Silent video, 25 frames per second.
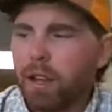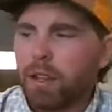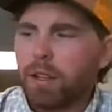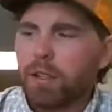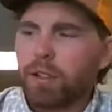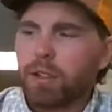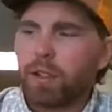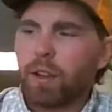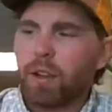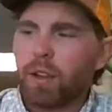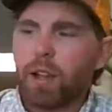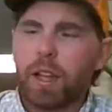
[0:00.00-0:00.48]

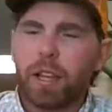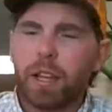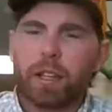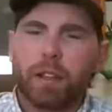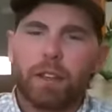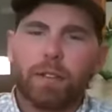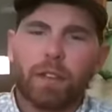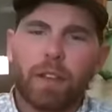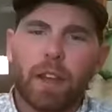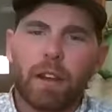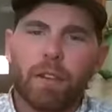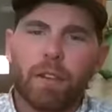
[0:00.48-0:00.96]
So like
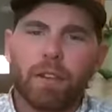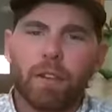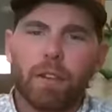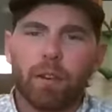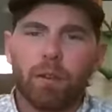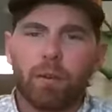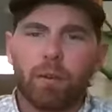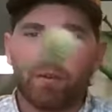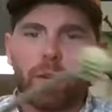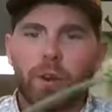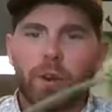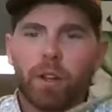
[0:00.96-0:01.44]
if you have a
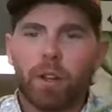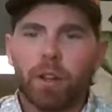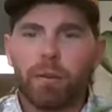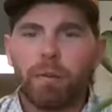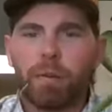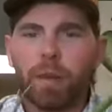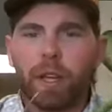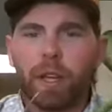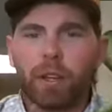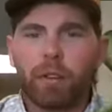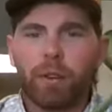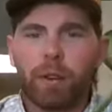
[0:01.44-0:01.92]
really
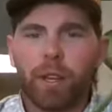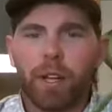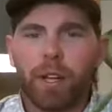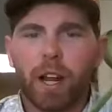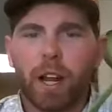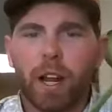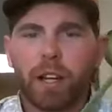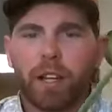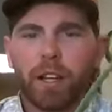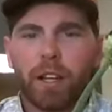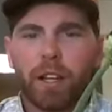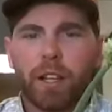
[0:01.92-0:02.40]
big green
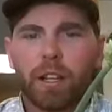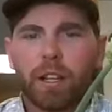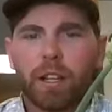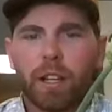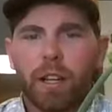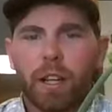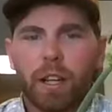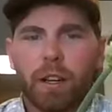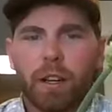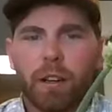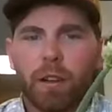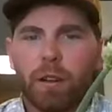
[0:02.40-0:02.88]
onion
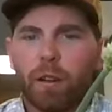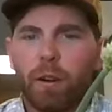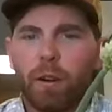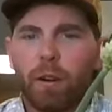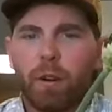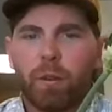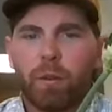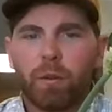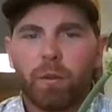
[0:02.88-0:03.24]
in a